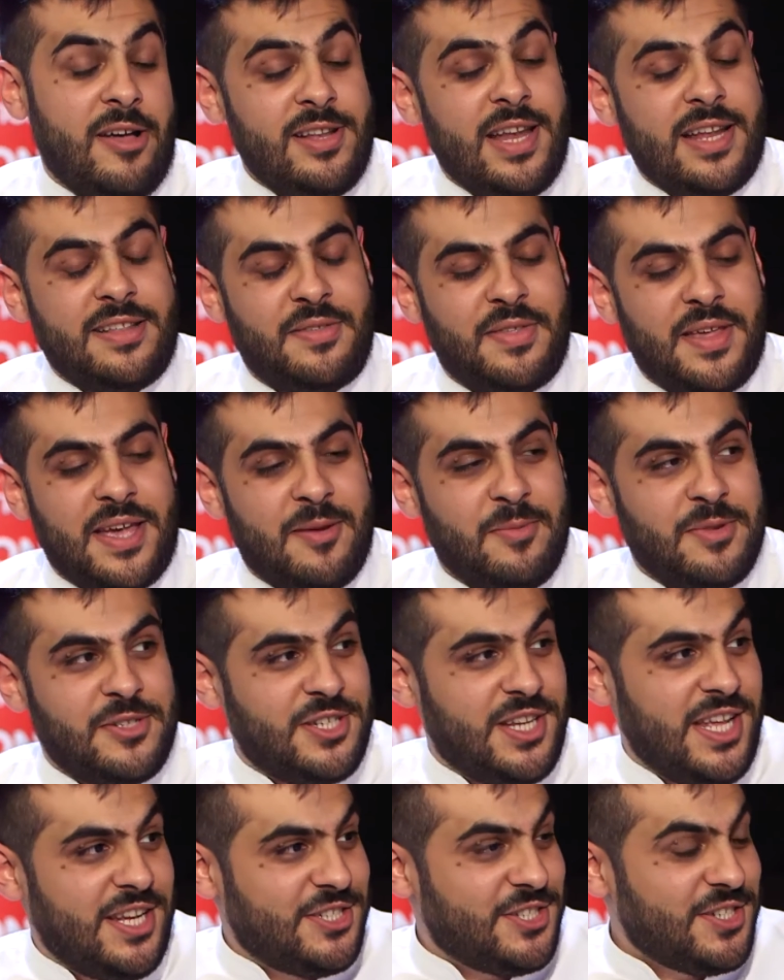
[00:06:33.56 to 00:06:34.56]
would like to thank
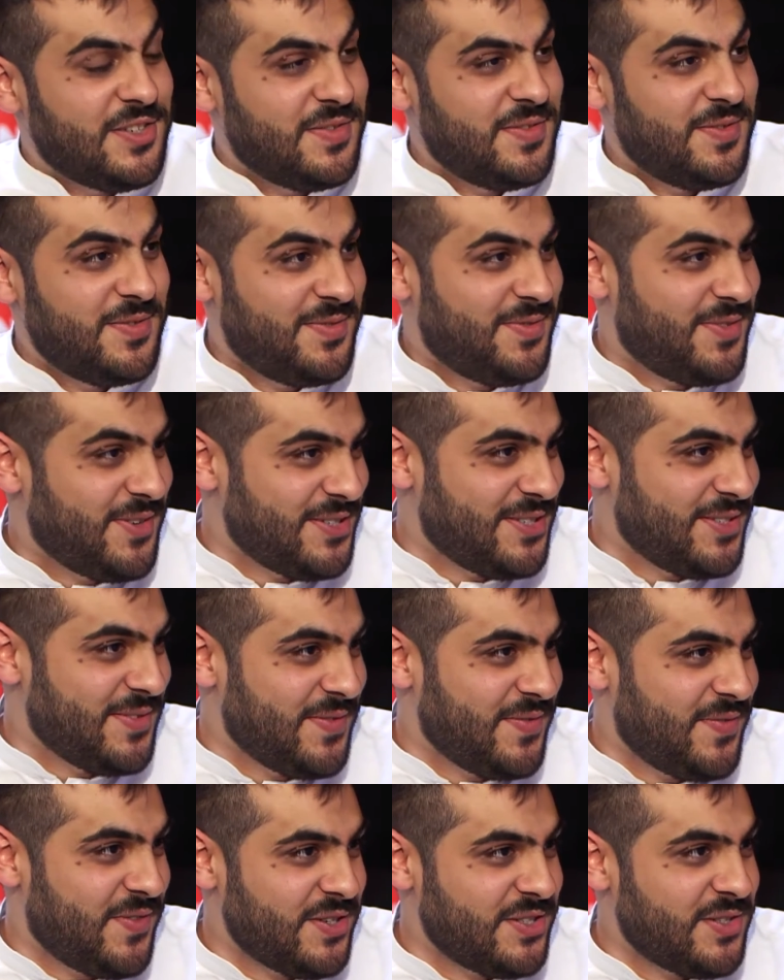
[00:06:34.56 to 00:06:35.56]
Imagination first
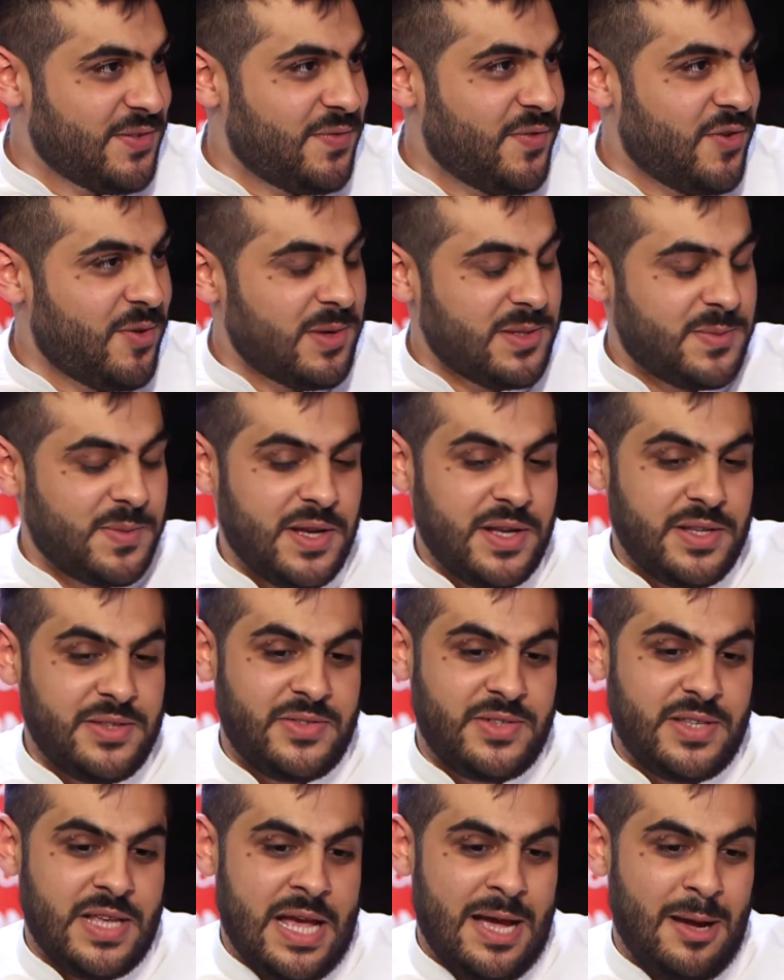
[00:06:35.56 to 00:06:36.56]
and foremost
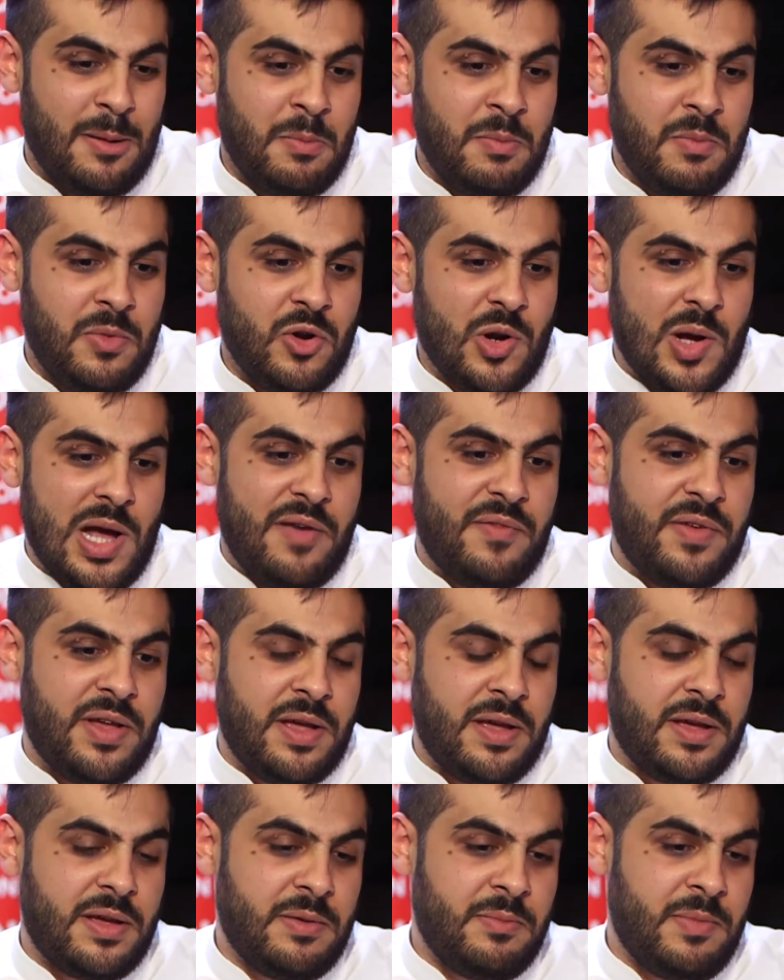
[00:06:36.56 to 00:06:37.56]
because
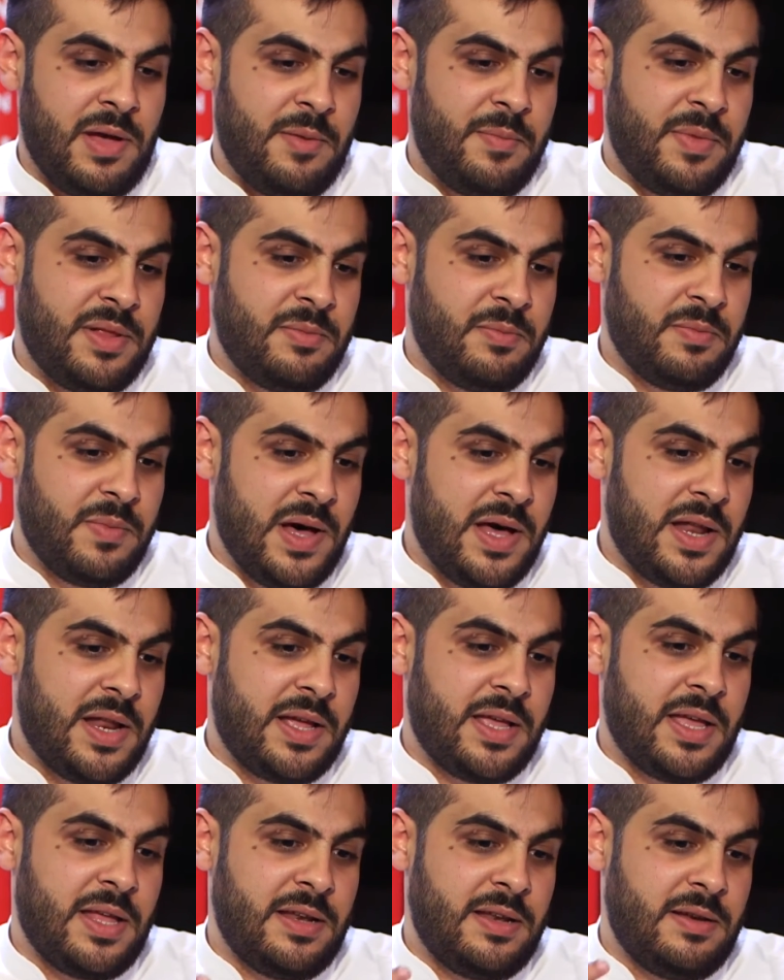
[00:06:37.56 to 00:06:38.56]
having Mohammed
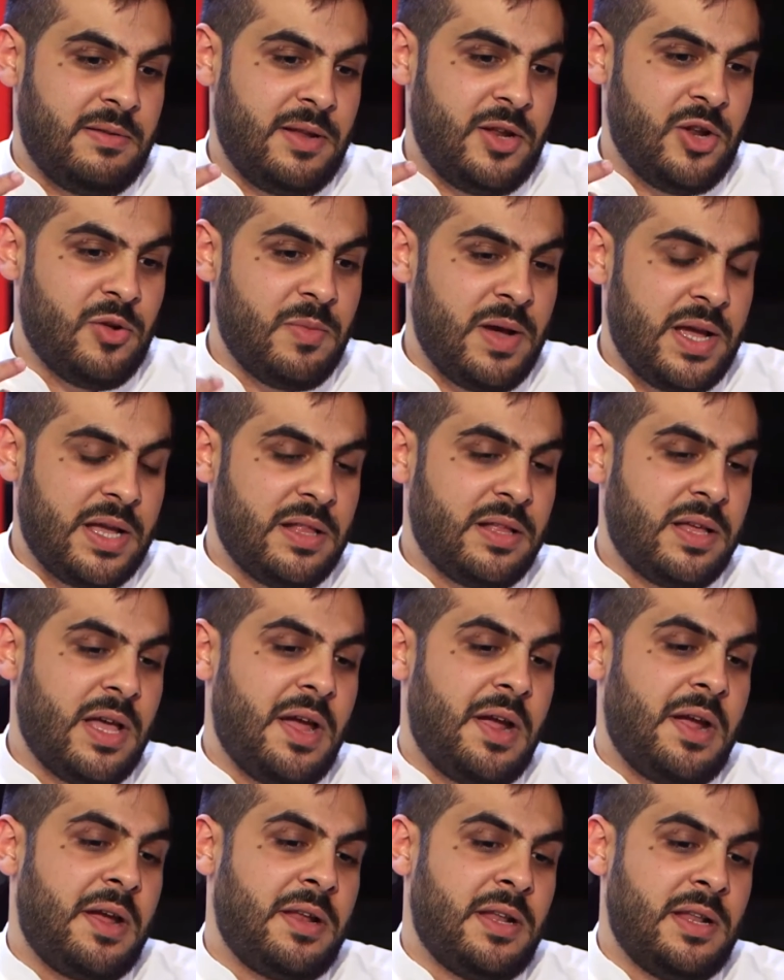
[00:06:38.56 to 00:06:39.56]
Mubarak and Michael
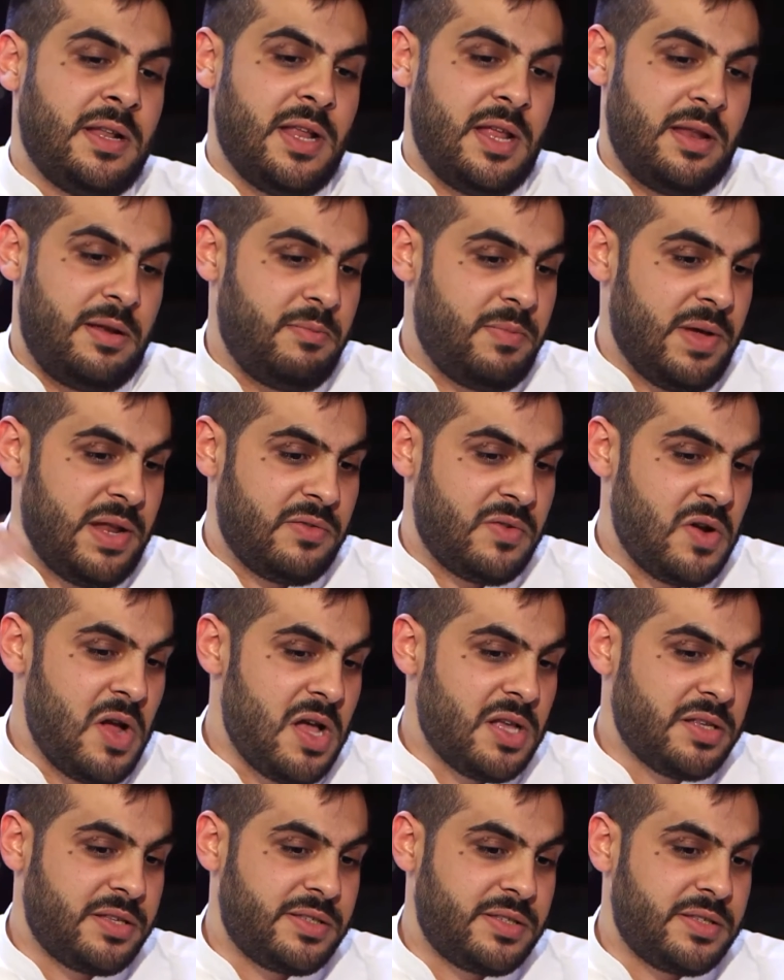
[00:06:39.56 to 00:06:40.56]
Garan and Ben
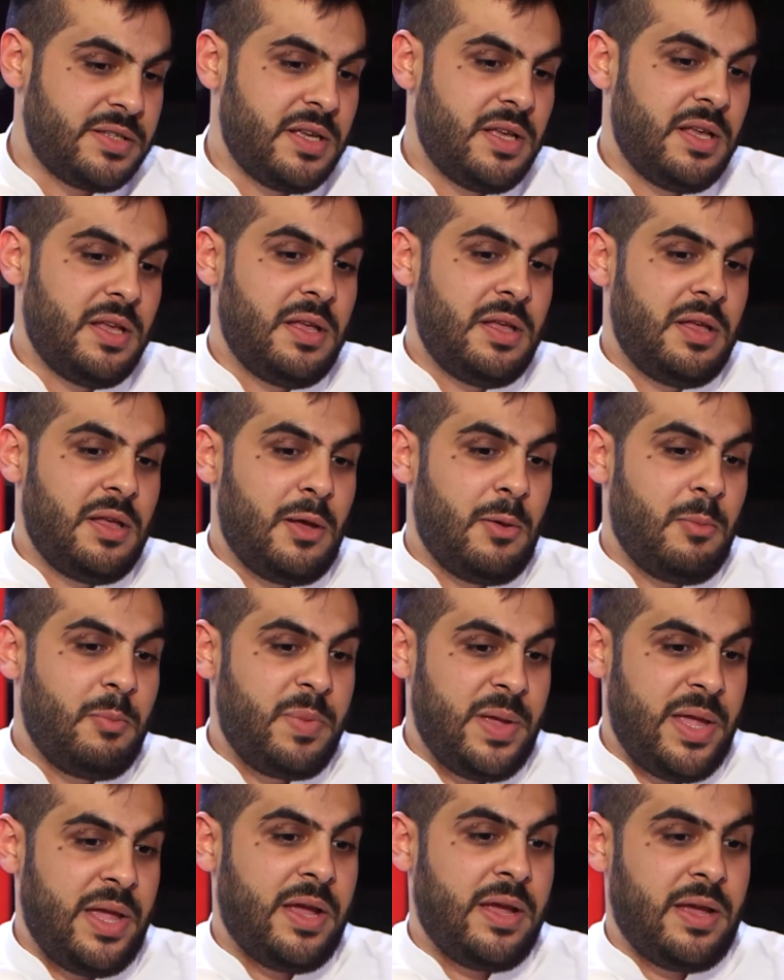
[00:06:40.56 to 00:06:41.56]
Ross
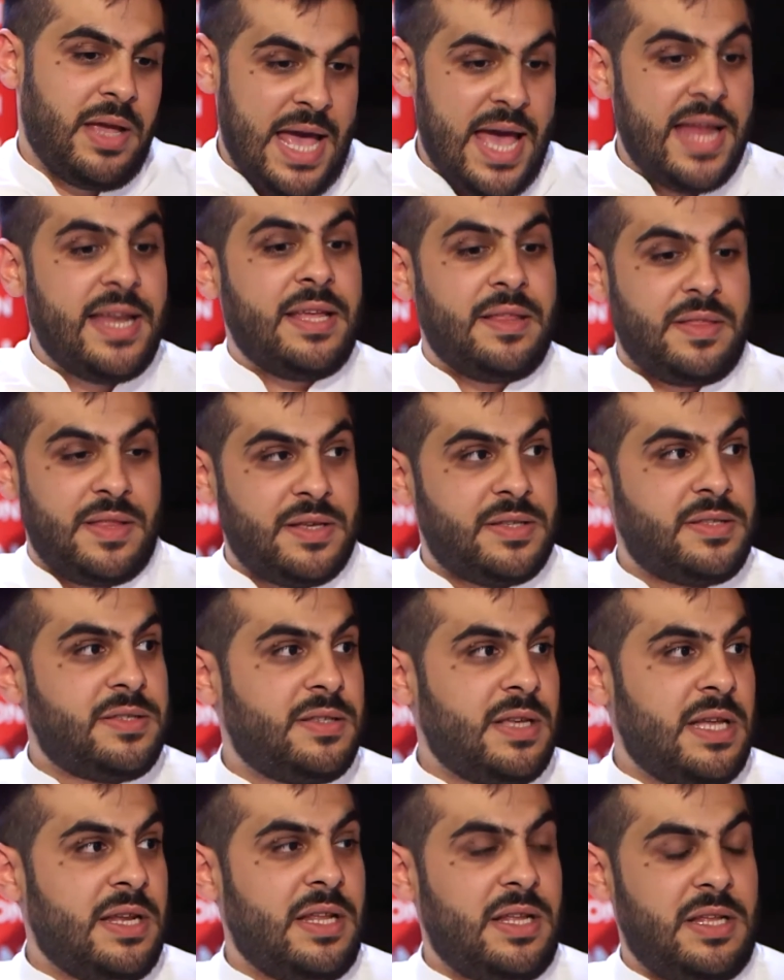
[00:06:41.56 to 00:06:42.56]
heading
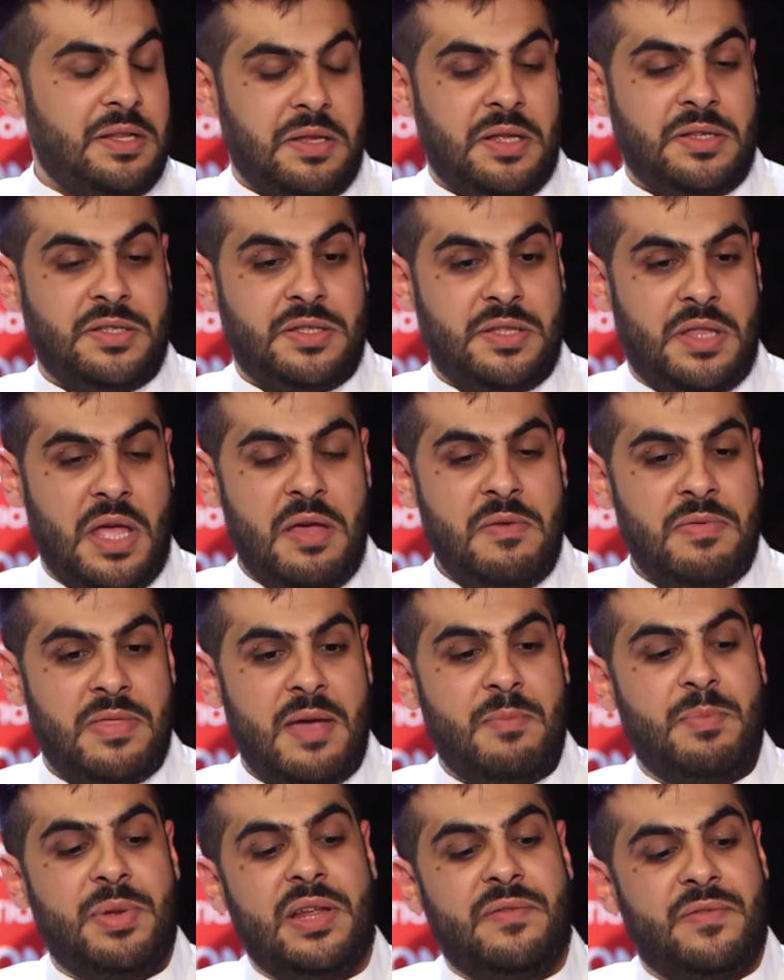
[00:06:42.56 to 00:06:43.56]
this, and they
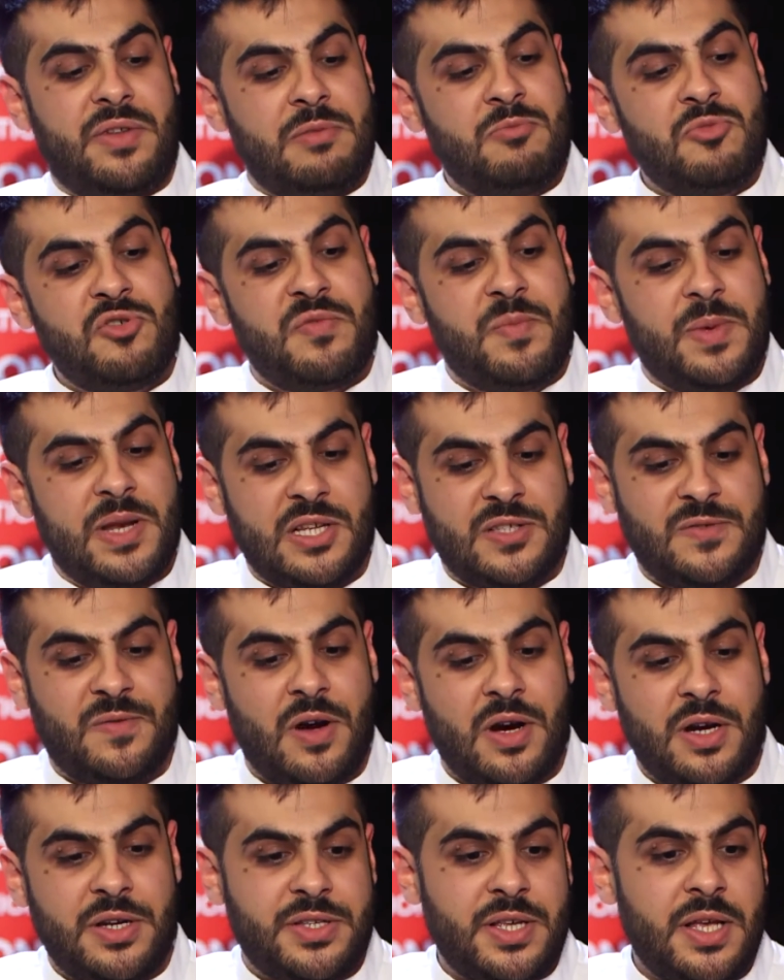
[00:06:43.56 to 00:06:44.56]
believe in a movement as
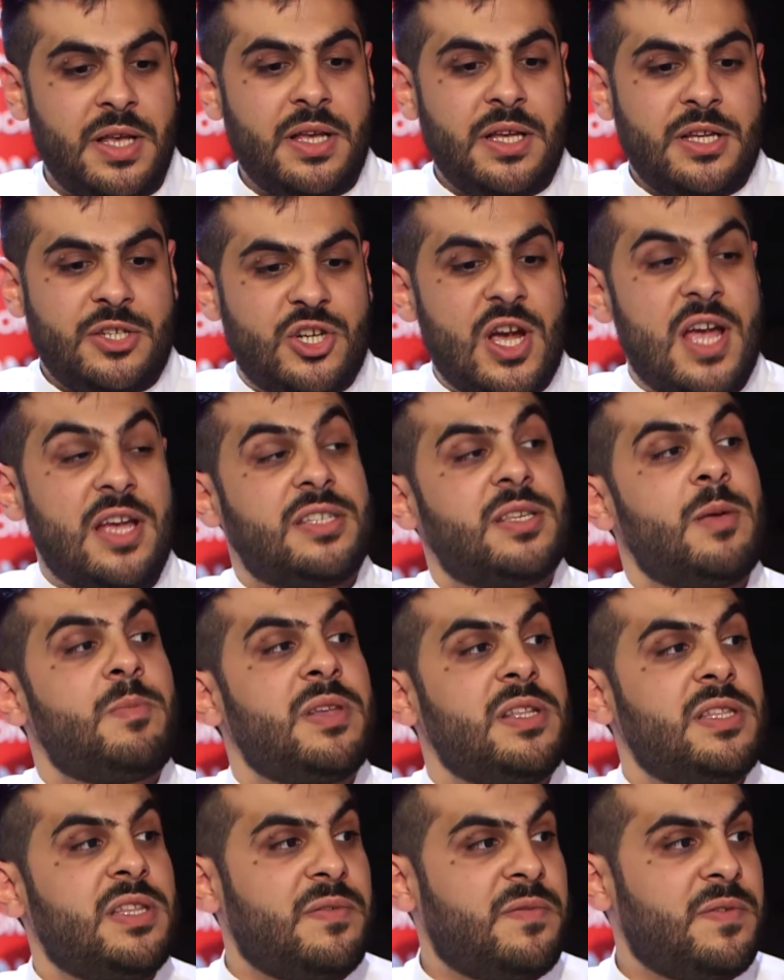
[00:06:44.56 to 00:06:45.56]
far as trying
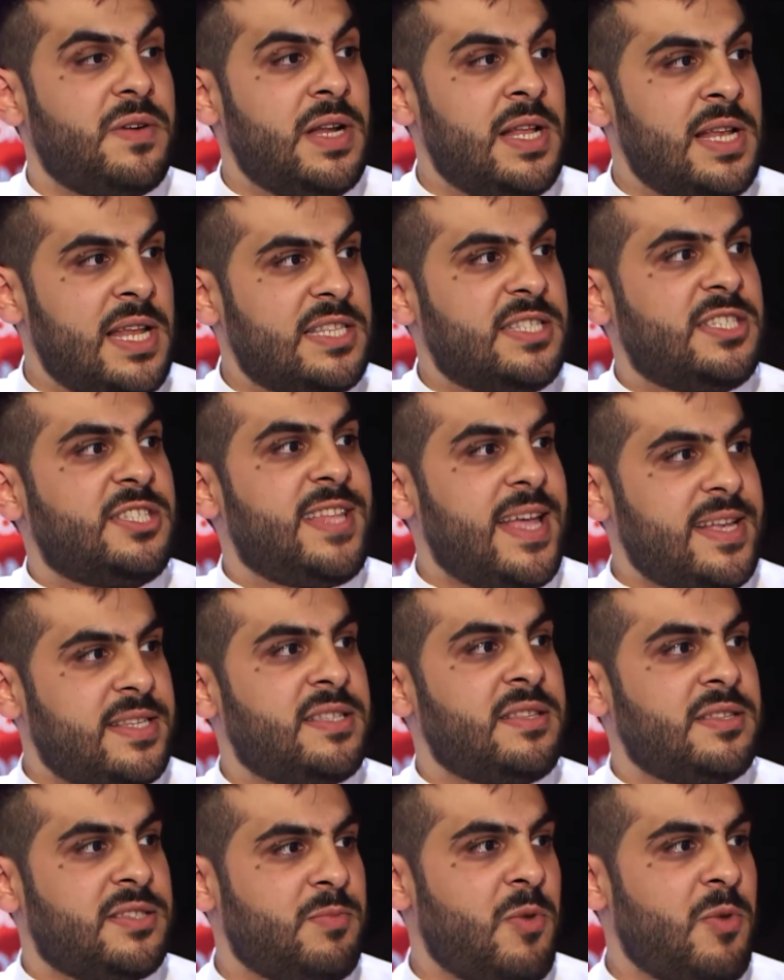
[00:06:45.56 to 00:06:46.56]
something different and let's test this